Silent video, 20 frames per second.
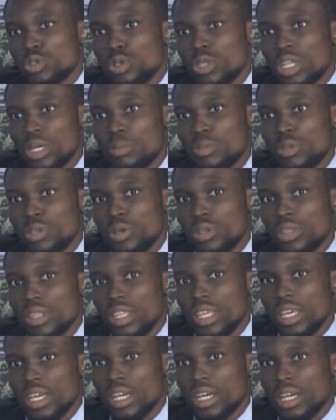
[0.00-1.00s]
saw that
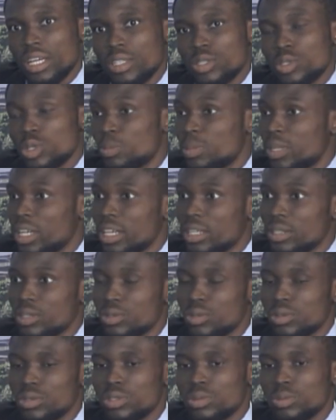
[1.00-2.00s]
beyond their top
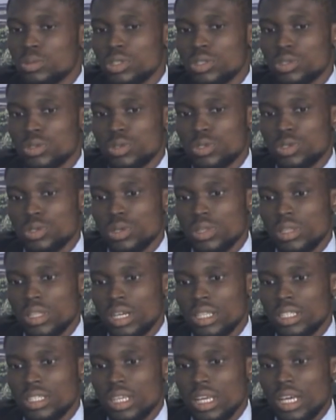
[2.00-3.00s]
line growth, we also saw
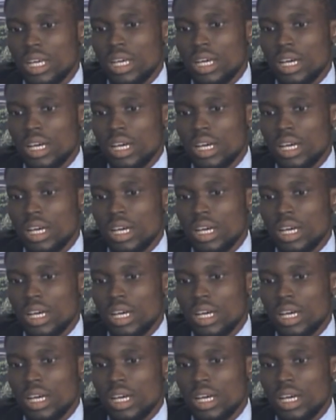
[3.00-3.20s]
that